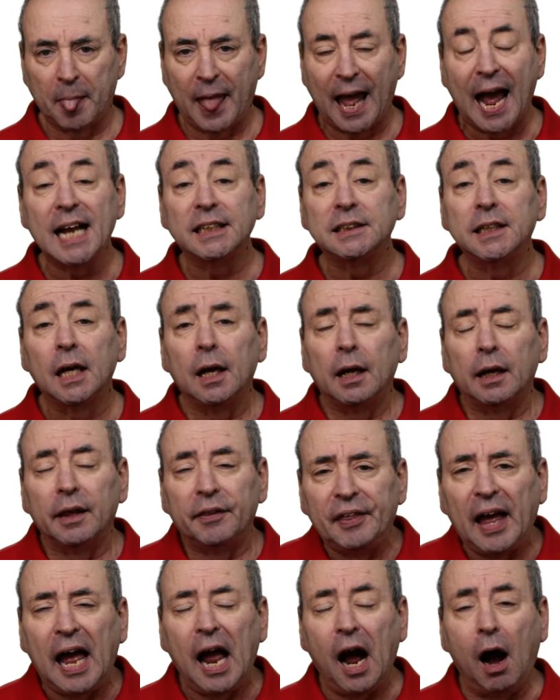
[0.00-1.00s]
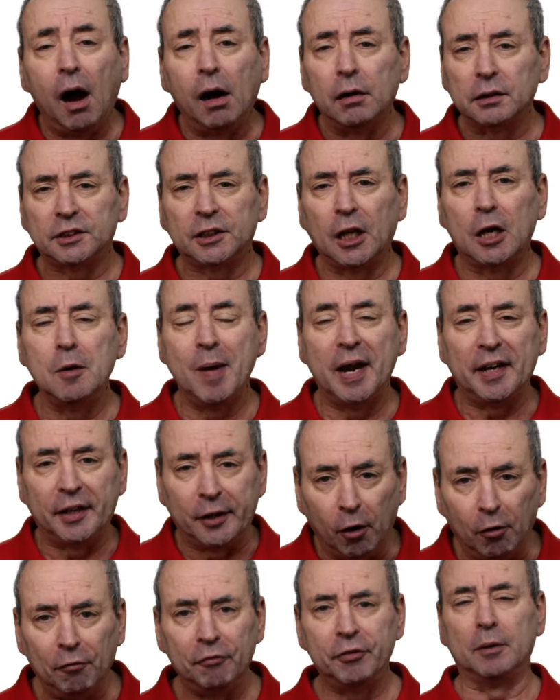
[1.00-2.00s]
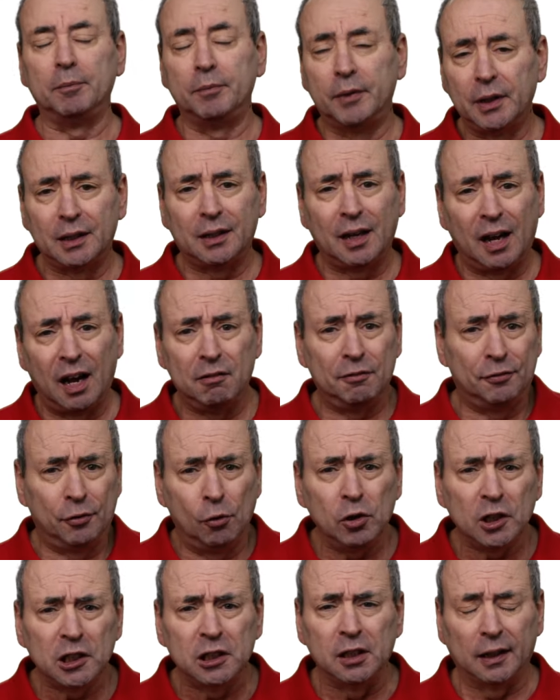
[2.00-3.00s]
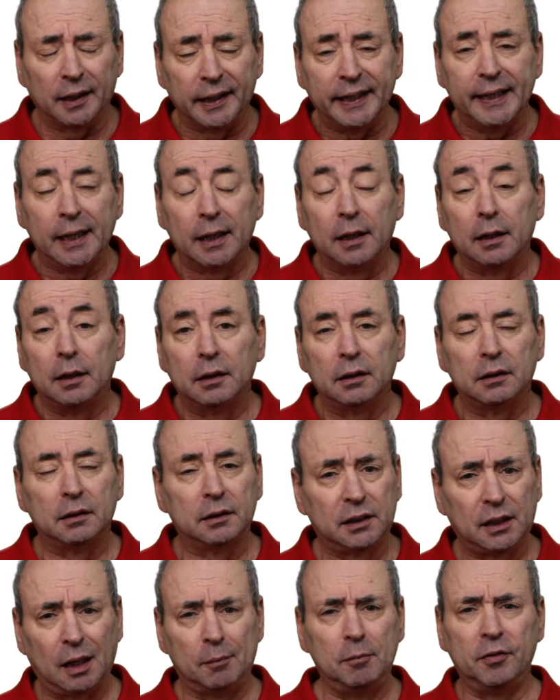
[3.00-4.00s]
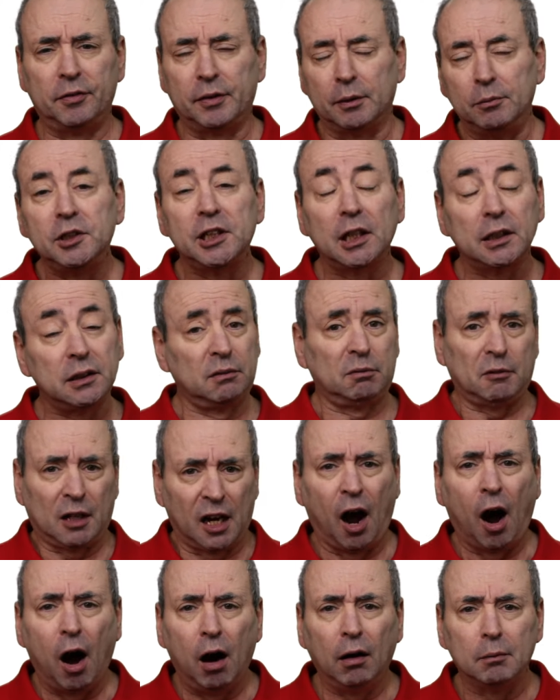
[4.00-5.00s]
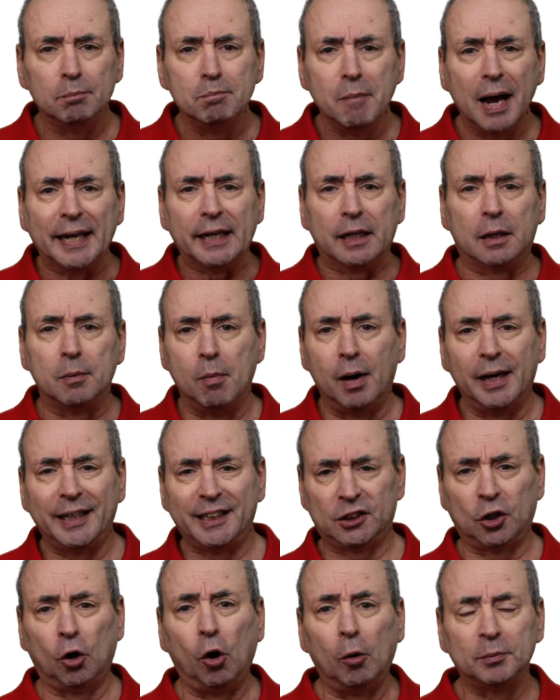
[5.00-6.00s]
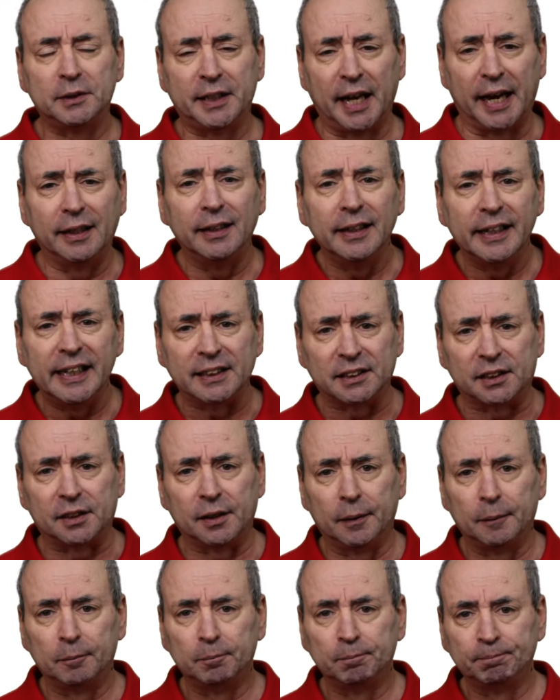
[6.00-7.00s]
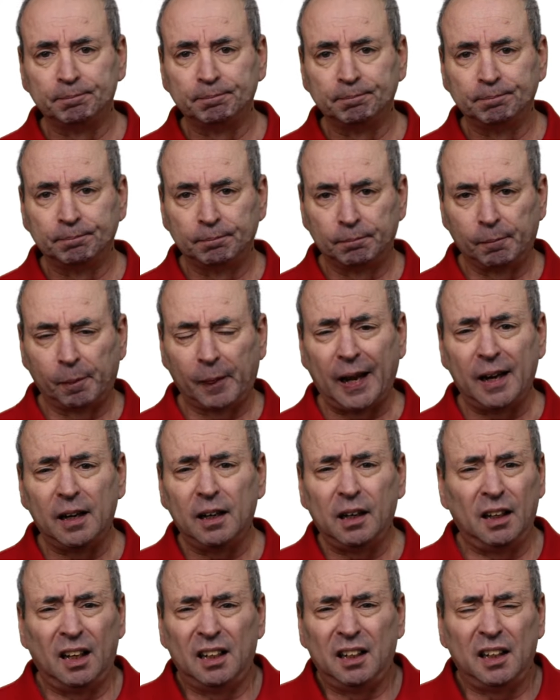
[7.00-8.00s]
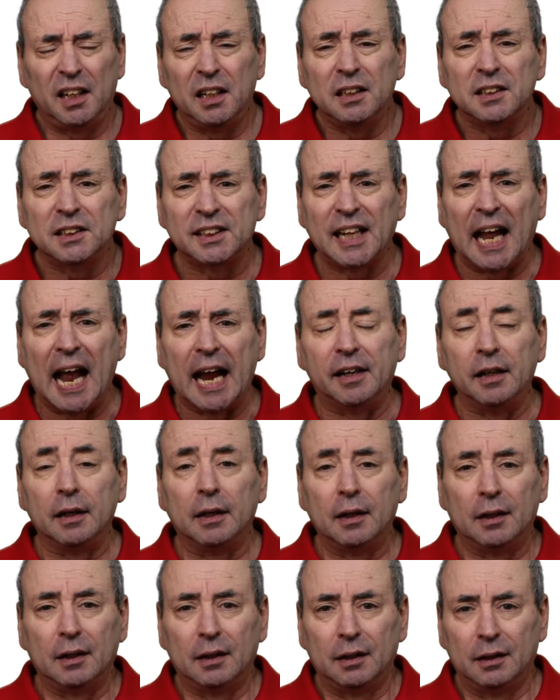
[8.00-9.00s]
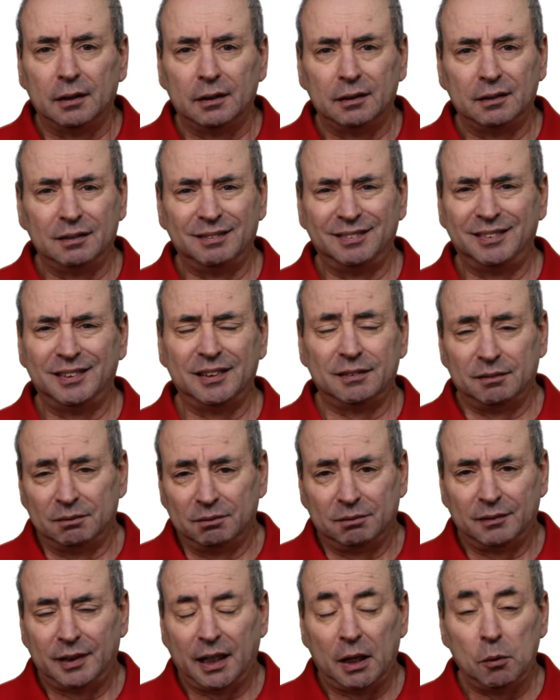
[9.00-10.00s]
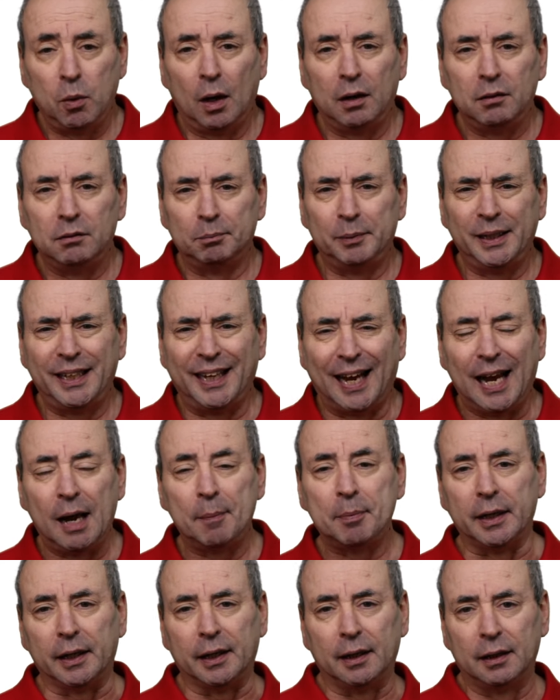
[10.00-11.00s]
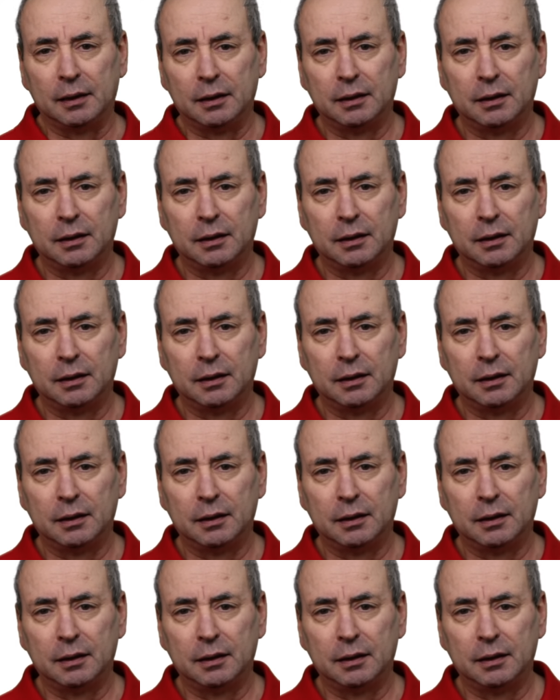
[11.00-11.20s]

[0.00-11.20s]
And there are so many of them that, unfortunately, some of them just can't make my top 10 list. And I understand that they won't be happy.